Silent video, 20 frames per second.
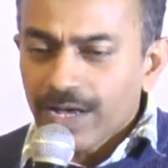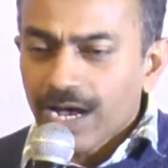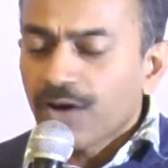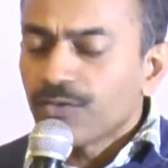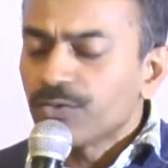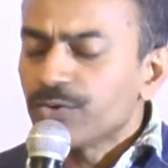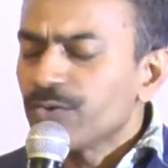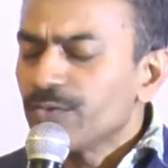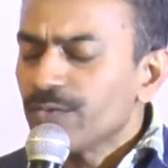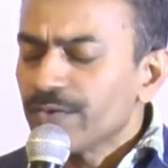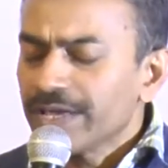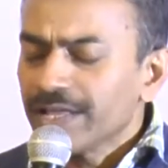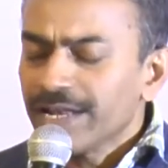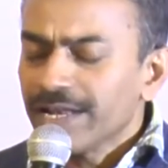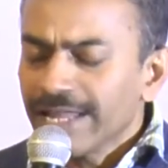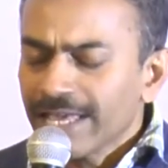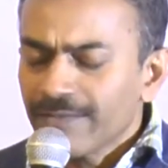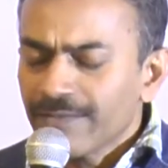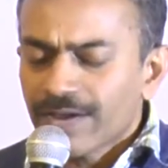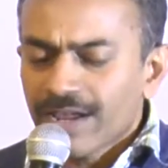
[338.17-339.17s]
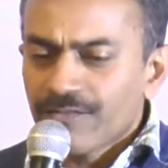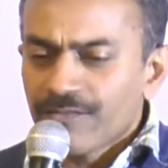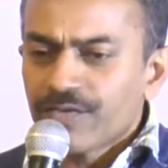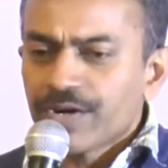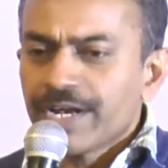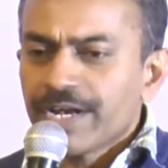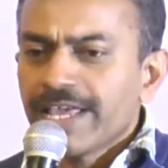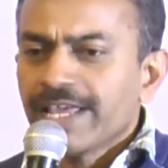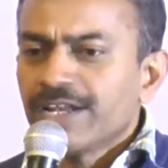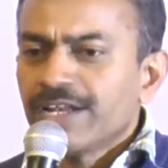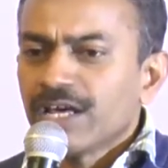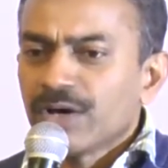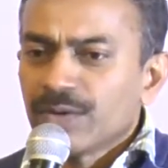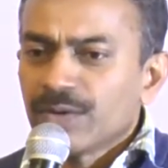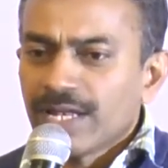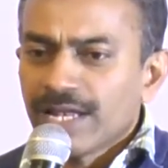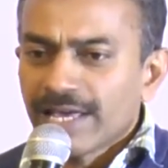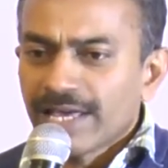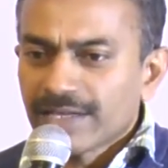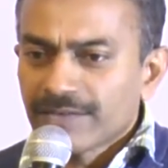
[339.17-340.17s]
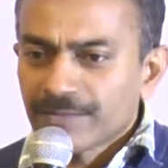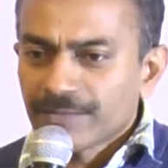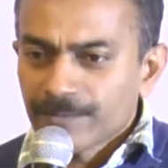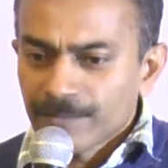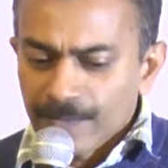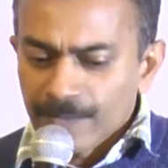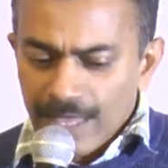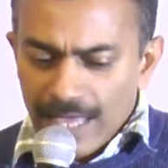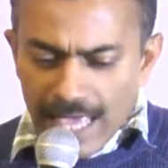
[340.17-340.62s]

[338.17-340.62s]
How do we live every day in our life?